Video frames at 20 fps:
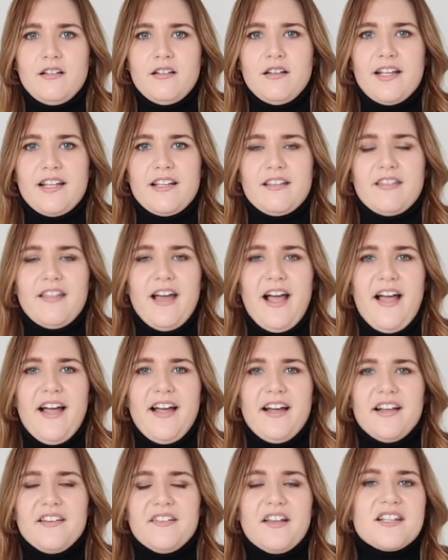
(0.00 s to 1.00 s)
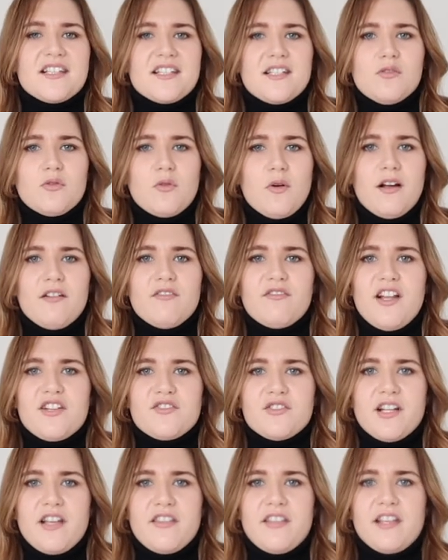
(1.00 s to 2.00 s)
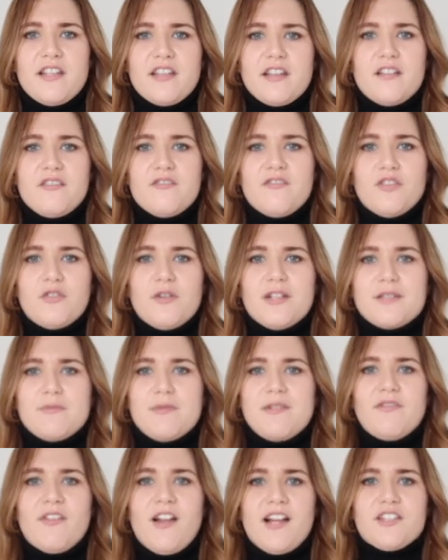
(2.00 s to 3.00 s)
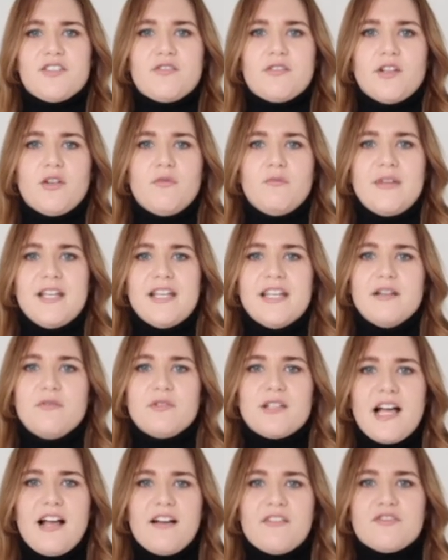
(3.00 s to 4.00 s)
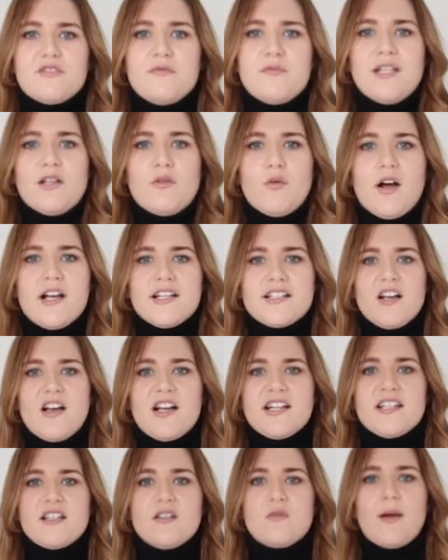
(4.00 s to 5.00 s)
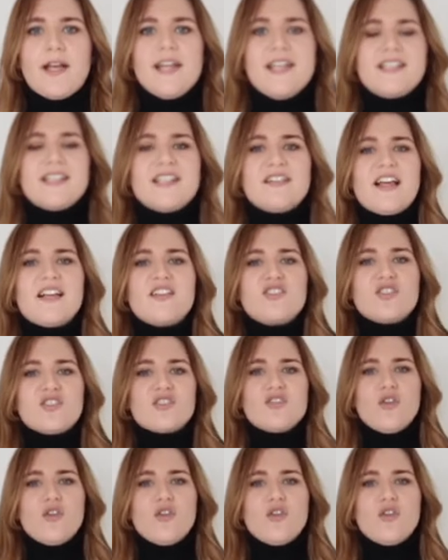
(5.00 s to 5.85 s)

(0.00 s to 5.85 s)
like that and that's still quite unflattering. I think for it to be flattering on me it would have to be quite tight at the waist and that's just